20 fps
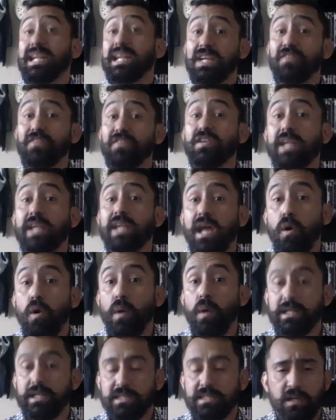even now
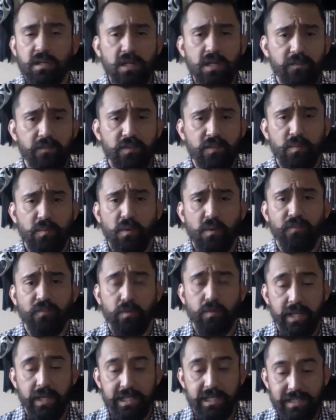it's uncomfortable for
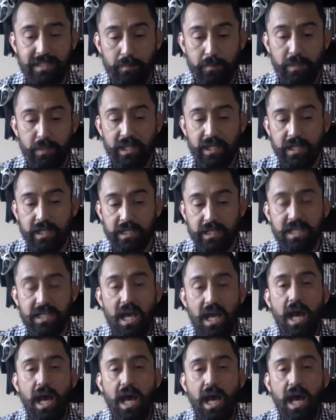me to say because